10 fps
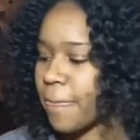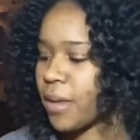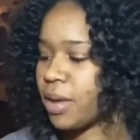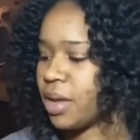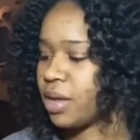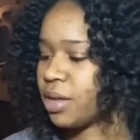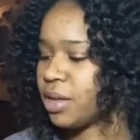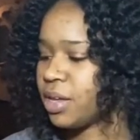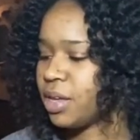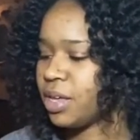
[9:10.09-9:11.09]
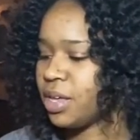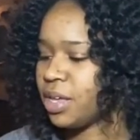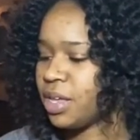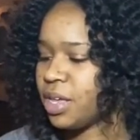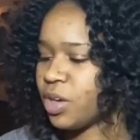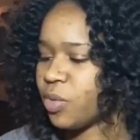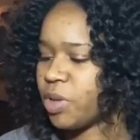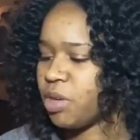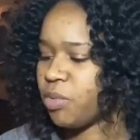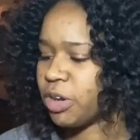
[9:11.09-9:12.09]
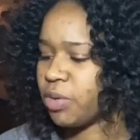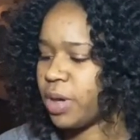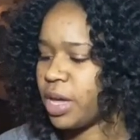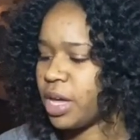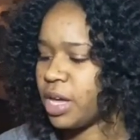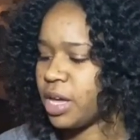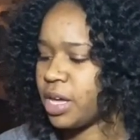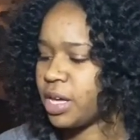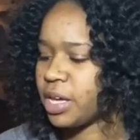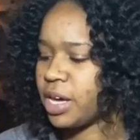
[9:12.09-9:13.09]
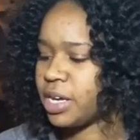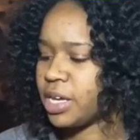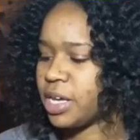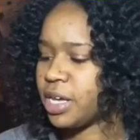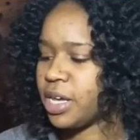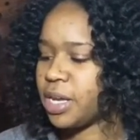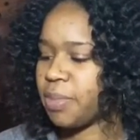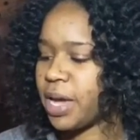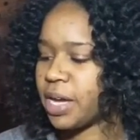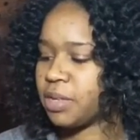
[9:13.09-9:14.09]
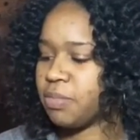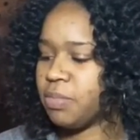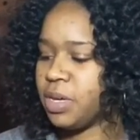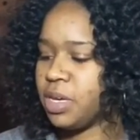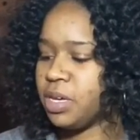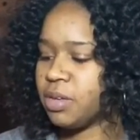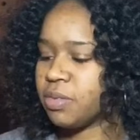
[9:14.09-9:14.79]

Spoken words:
And when he went away, it kind of impacted me,